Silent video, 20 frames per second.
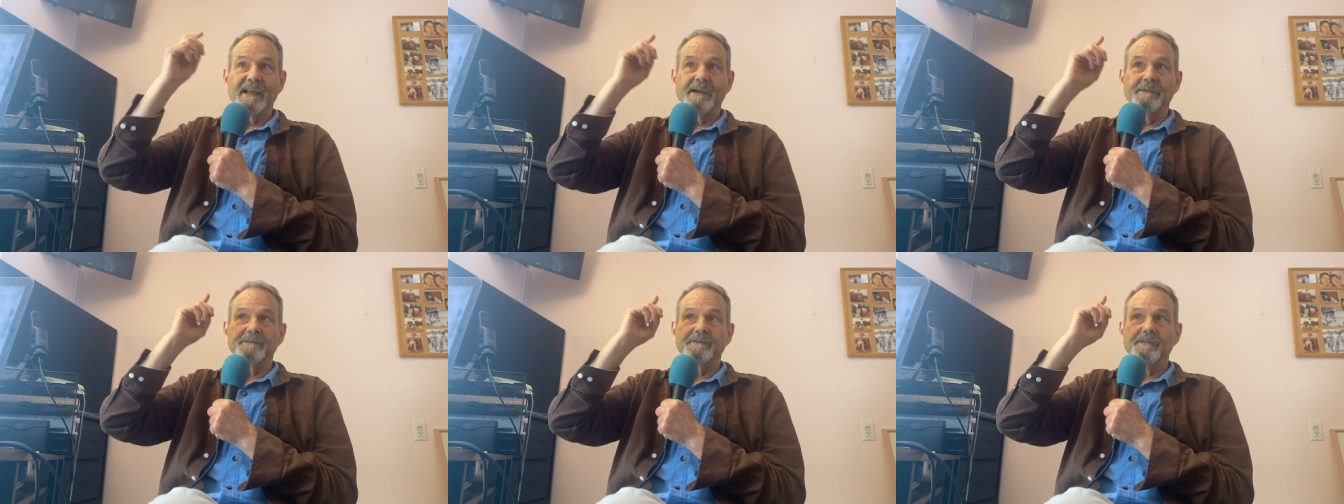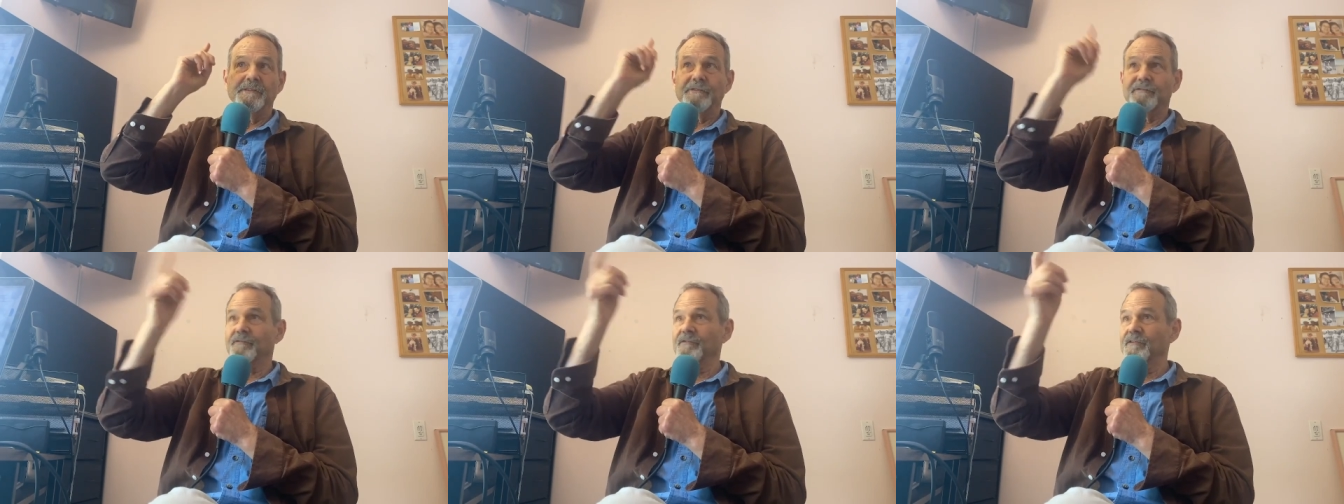after
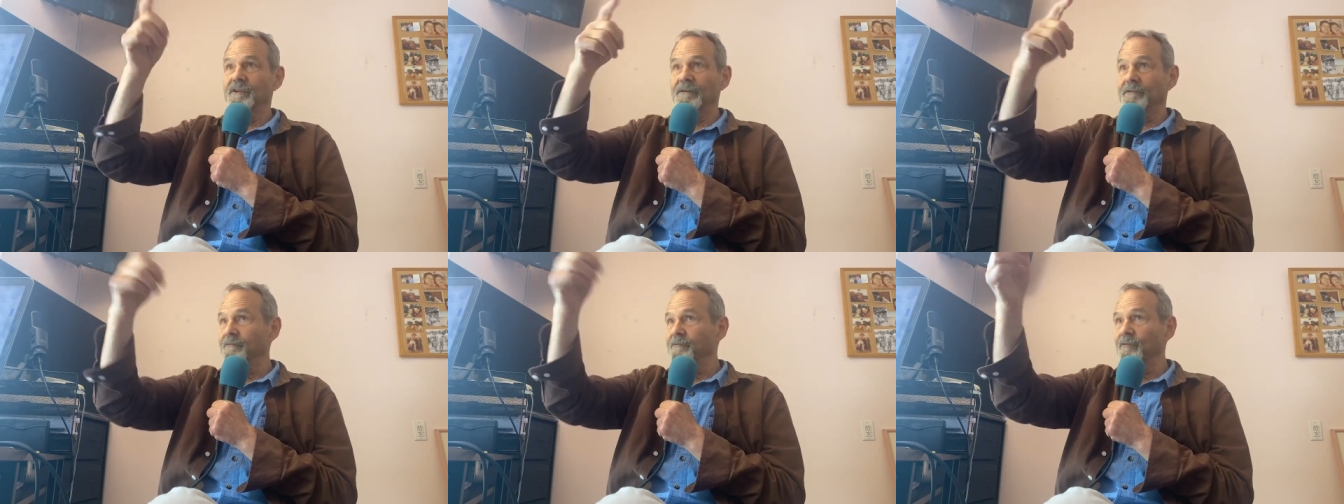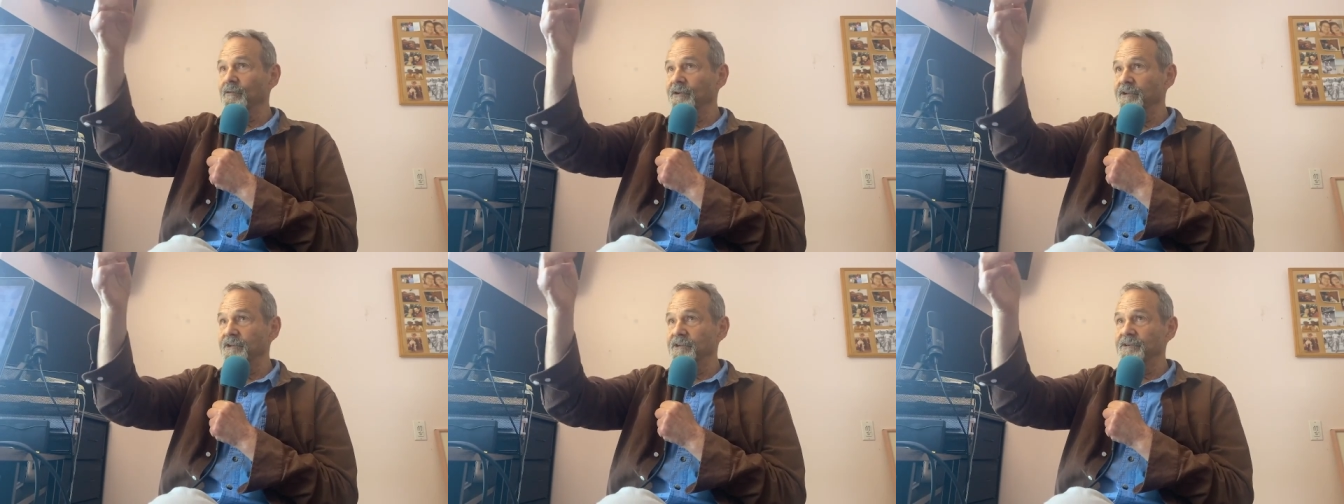3 or
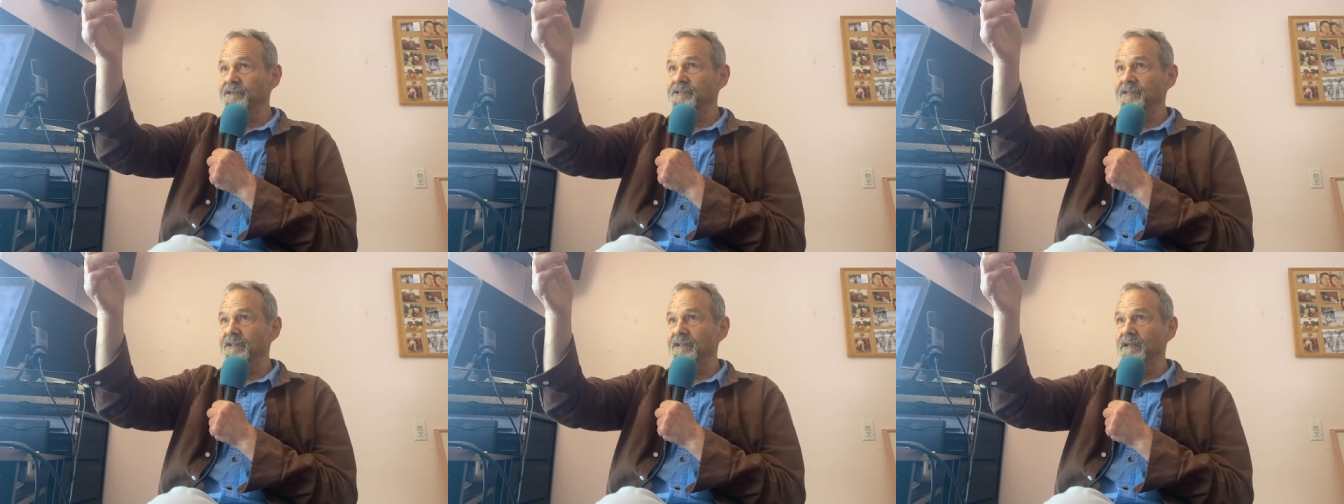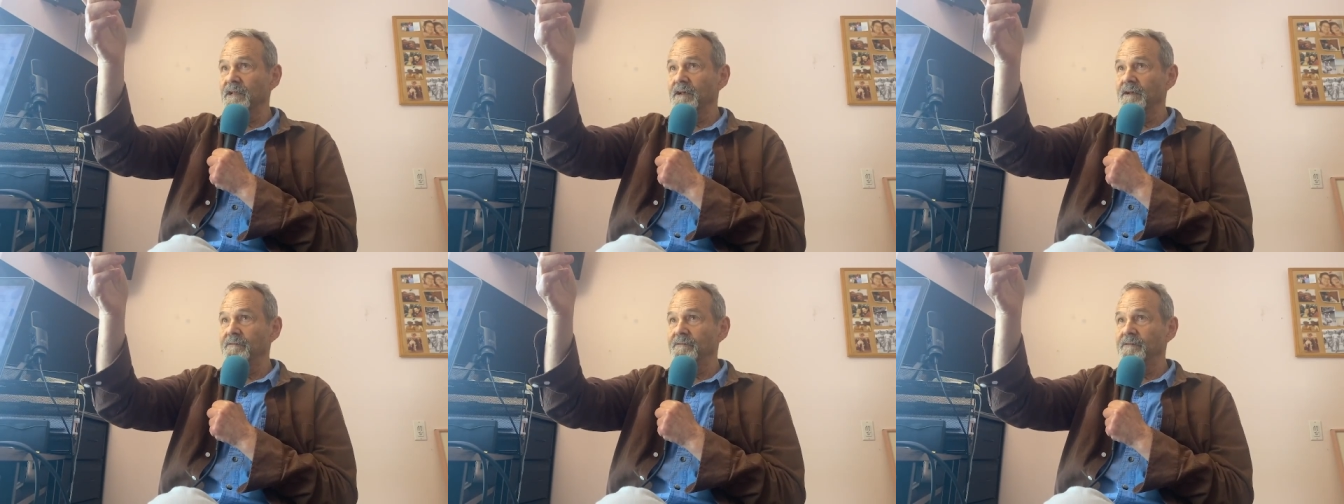4 years of
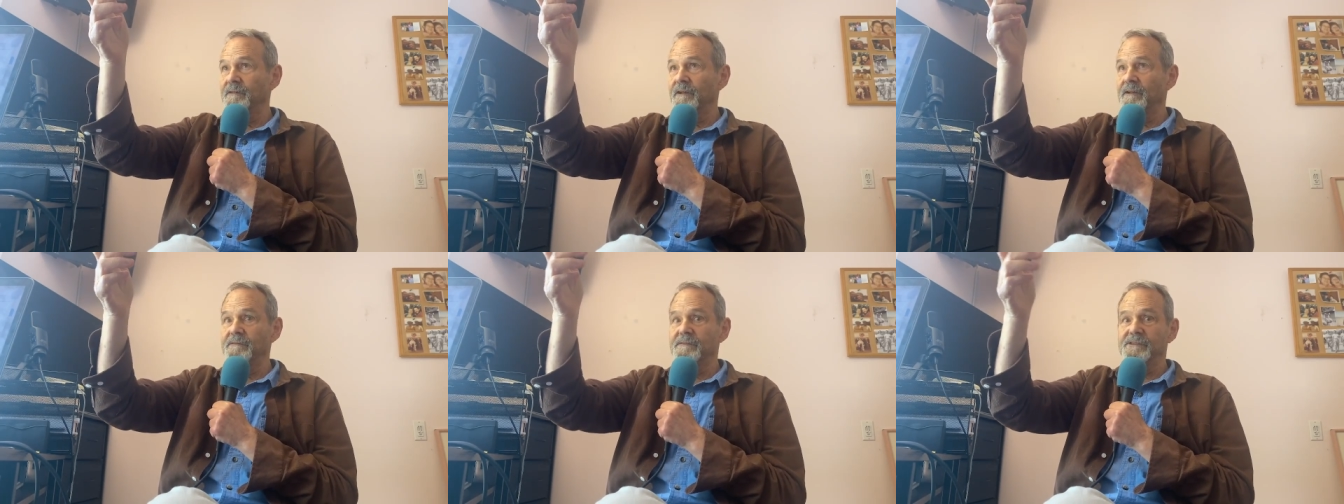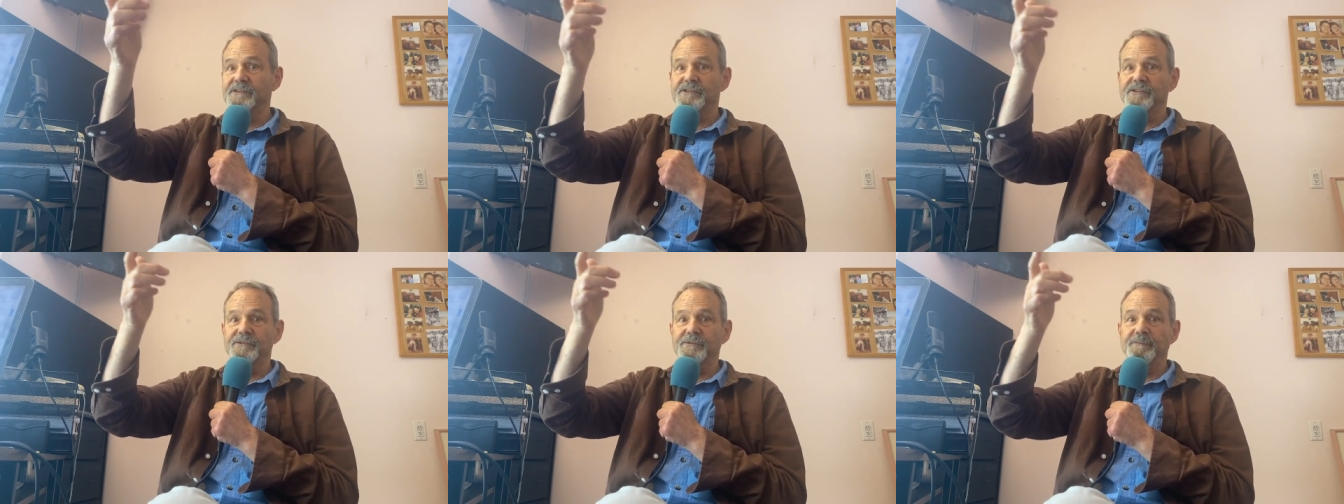the
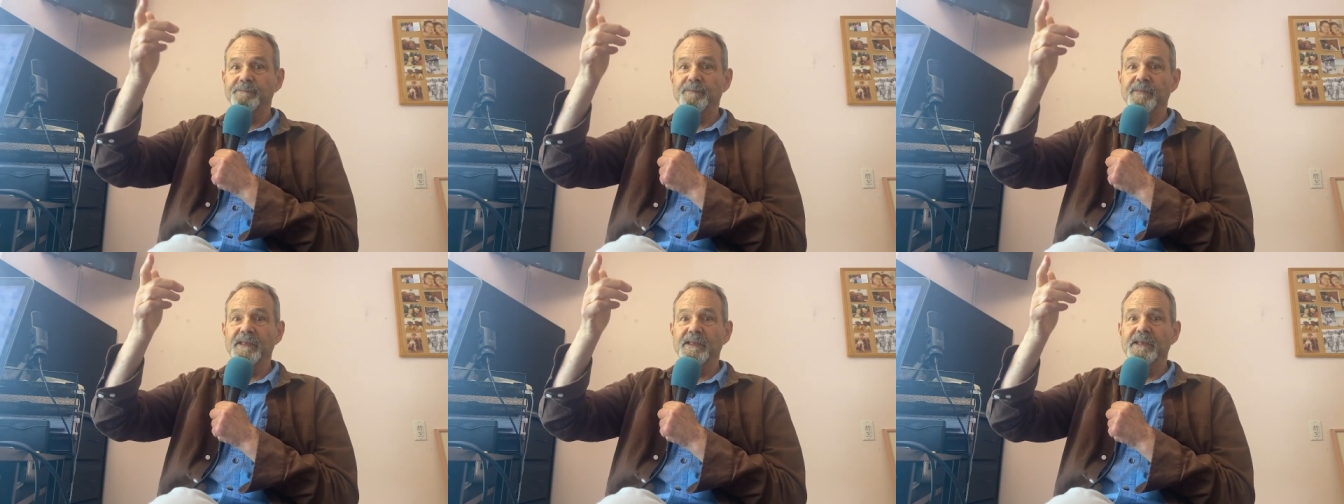Zoom,